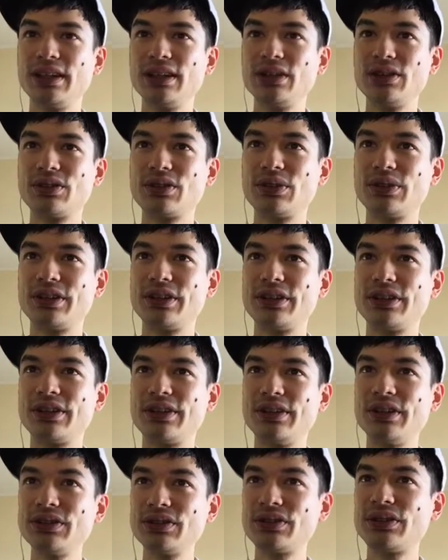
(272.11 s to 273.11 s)
So on uh,
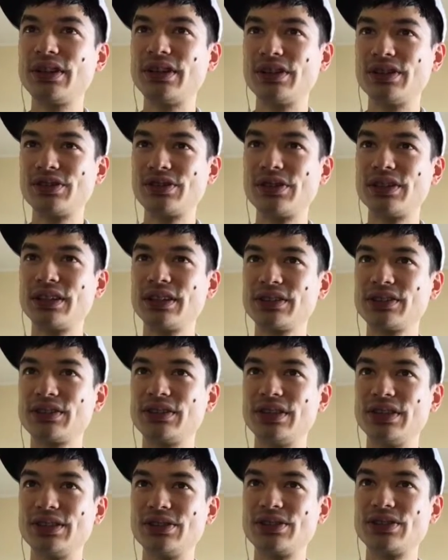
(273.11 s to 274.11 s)
this stage, the next
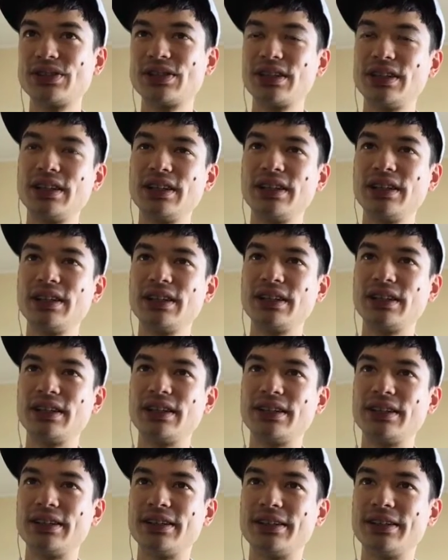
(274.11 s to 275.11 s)
stage,
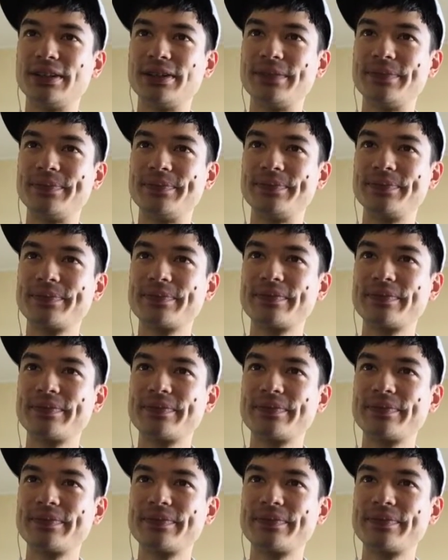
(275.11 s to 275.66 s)
um,